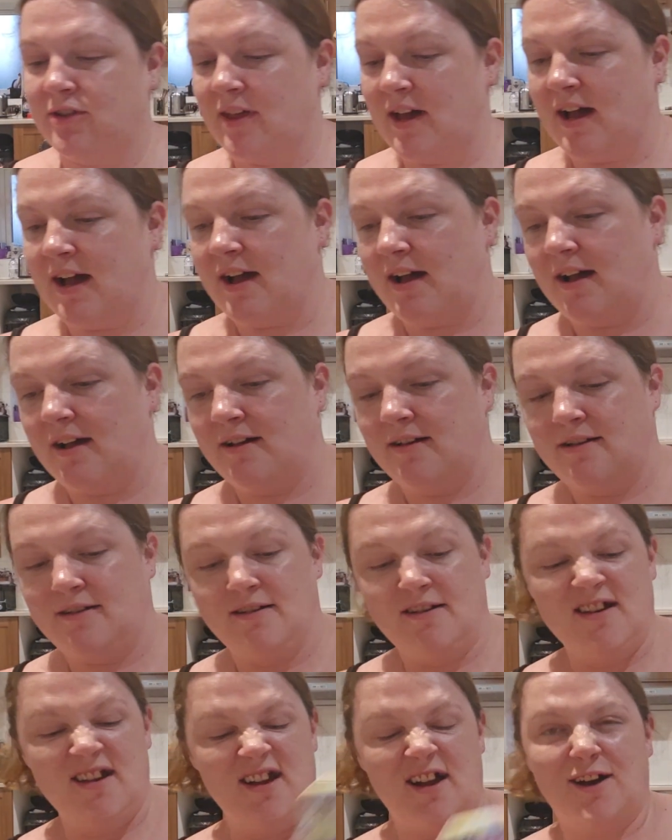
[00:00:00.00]
that
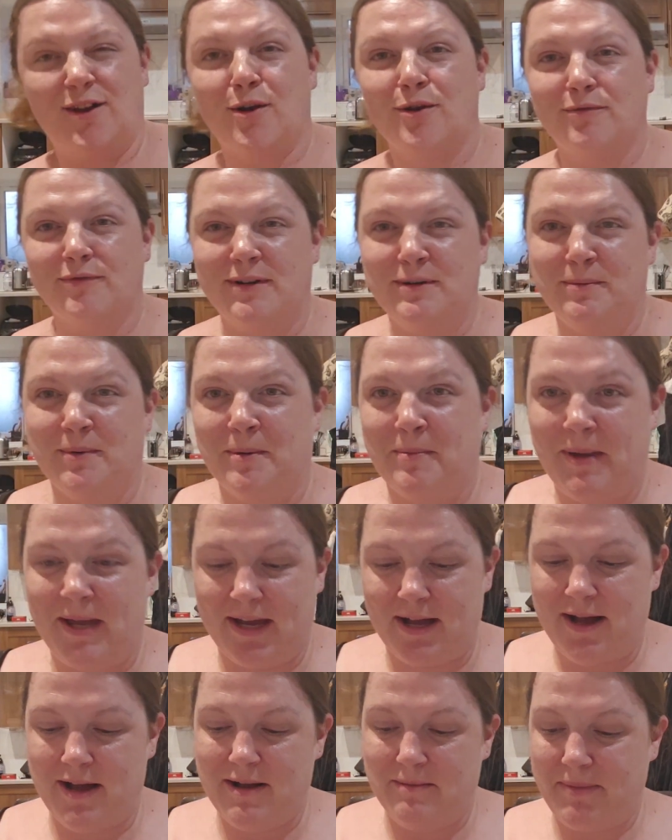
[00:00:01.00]
I don't really want to
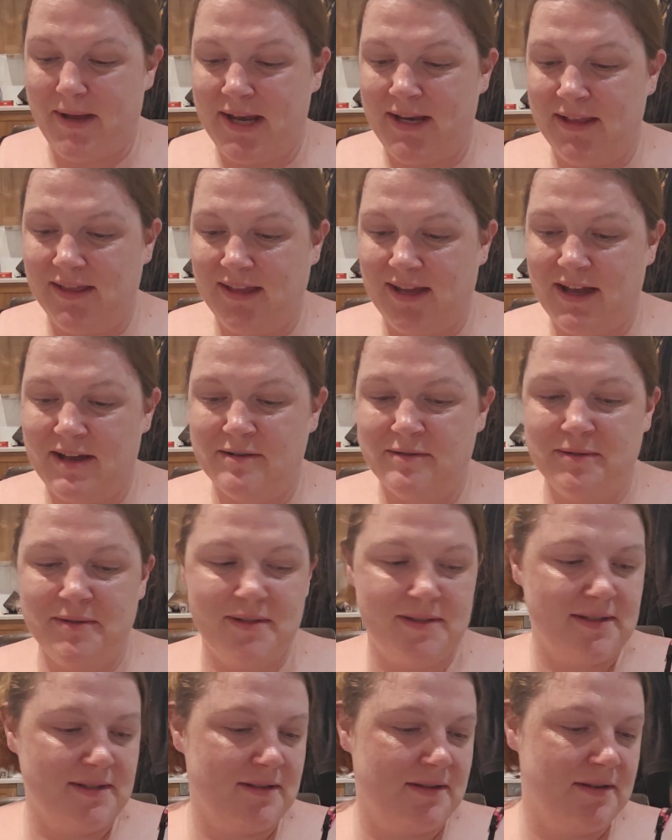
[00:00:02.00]
pick up anything
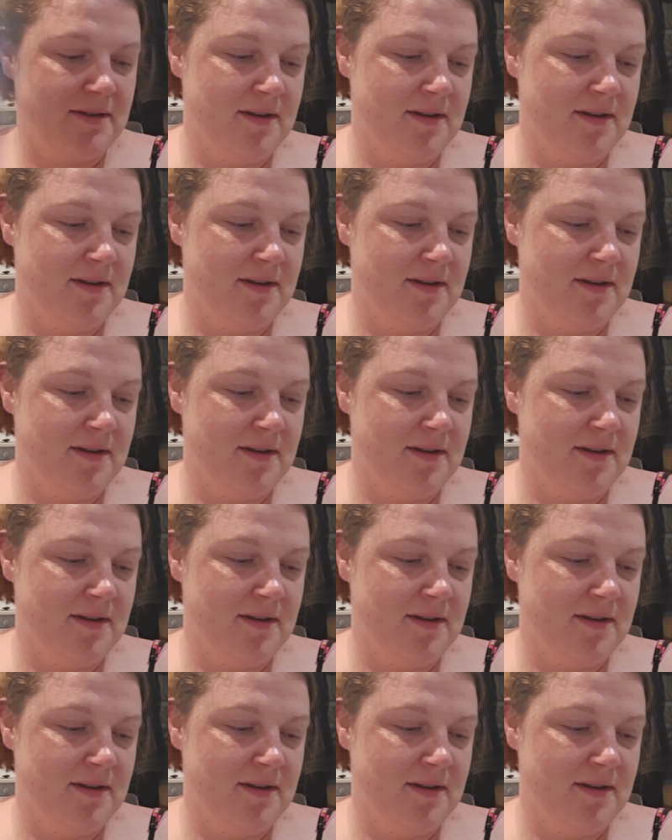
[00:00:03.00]
else.